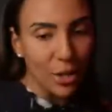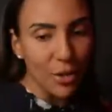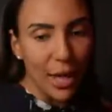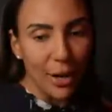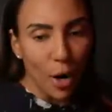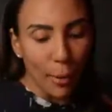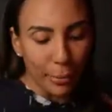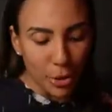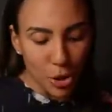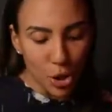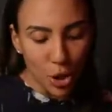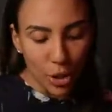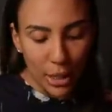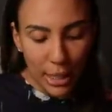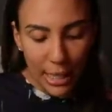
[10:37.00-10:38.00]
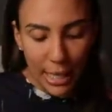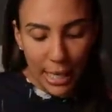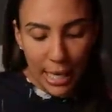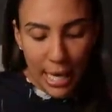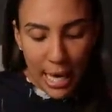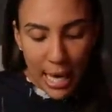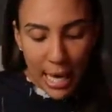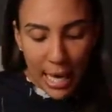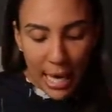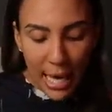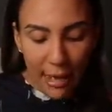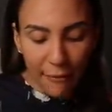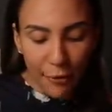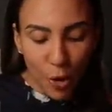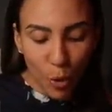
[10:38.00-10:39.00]
that opportunity
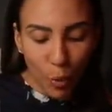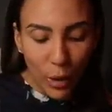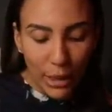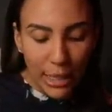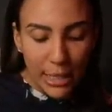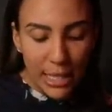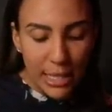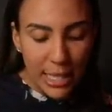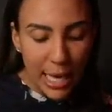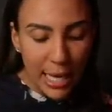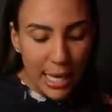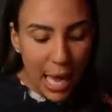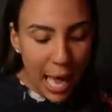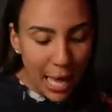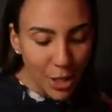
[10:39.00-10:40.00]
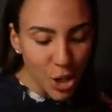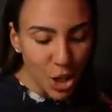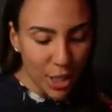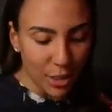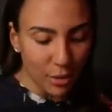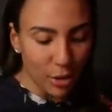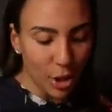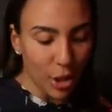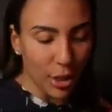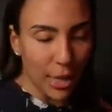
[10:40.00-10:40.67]
if you're willing to take action. Look,